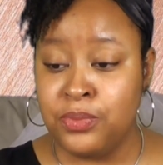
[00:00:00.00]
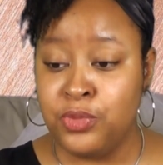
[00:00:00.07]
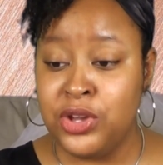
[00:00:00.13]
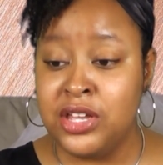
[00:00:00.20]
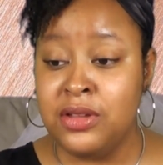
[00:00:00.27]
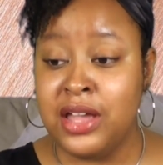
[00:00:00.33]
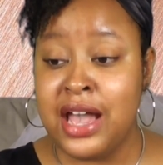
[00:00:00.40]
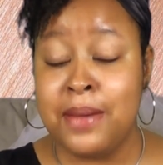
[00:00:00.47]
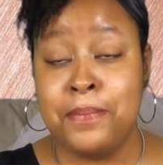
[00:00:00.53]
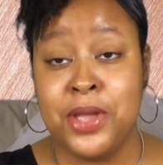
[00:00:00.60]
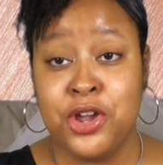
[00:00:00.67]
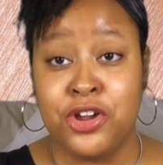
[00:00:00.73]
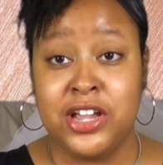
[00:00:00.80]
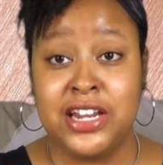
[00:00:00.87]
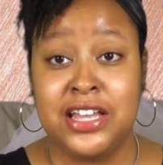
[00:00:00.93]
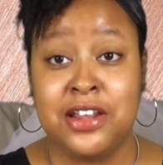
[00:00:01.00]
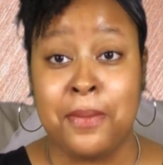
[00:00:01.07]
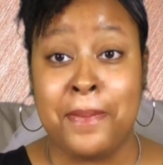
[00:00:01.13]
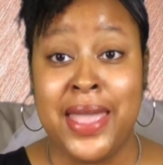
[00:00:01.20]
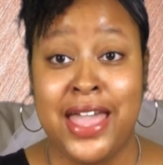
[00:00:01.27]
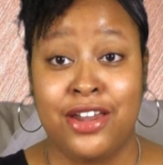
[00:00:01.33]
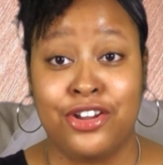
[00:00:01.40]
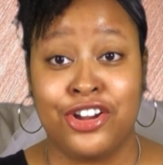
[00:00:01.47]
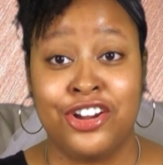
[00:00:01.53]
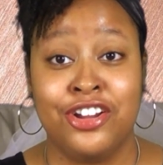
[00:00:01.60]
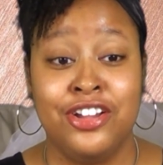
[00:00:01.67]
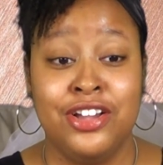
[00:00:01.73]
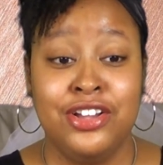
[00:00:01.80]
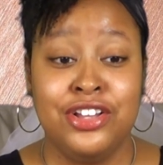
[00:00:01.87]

We got married in a manor.